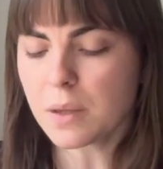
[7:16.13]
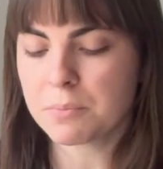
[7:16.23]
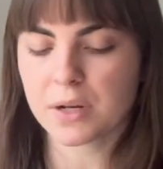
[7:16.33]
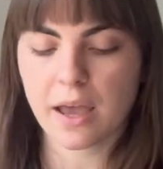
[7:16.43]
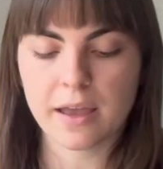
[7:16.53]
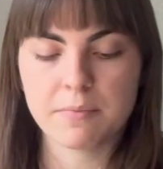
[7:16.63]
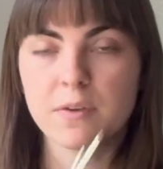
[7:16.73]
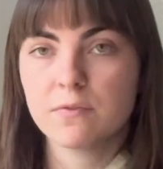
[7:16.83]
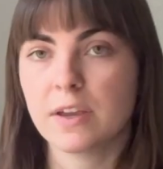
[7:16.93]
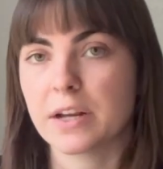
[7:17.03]
But I'm
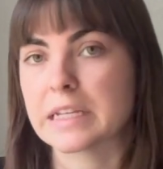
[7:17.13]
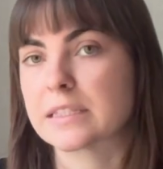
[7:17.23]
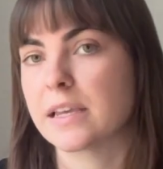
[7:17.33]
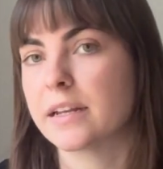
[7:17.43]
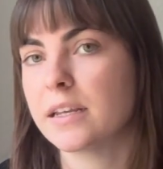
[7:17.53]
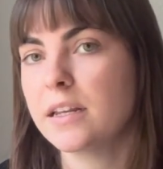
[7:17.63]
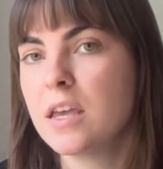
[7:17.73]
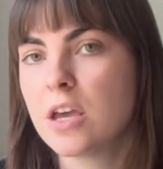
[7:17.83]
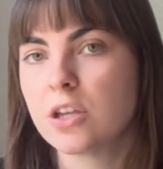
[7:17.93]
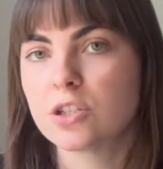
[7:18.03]
very excited
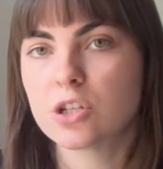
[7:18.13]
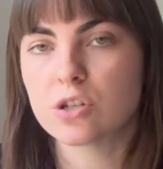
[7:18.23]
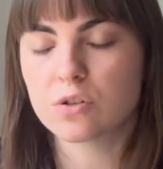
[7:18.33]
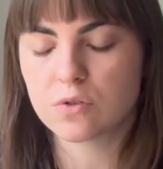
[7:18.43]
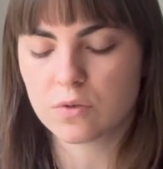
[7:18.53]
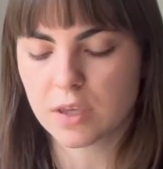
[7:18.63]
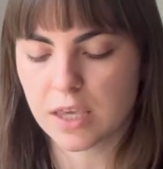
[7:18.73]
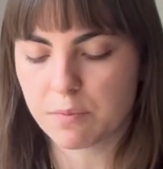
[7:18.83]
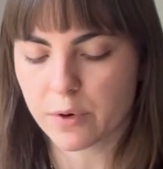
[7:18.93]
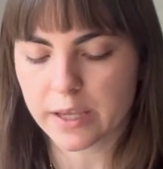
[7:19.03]
to
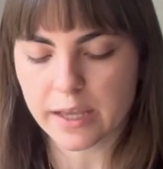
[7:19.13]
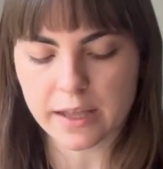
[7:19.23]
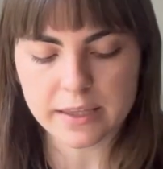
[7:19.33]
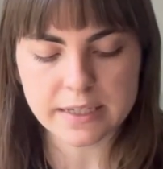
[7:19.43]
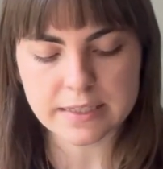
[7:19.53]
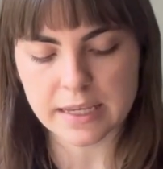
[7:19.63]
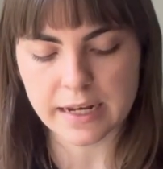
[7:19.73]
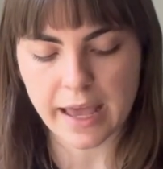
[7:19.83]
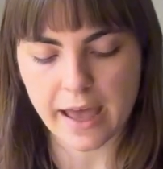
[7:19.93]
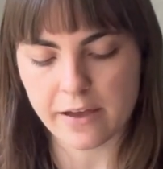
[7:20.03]
keep working on this and
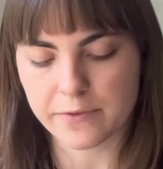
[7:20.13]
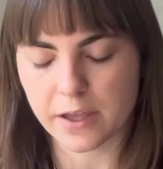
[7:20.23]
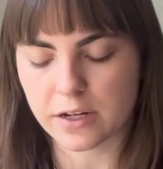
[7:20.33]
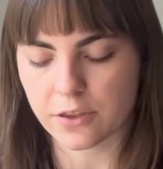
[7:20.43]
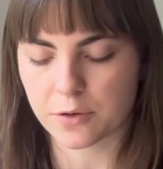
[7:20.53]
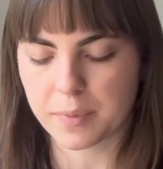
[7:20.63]
have another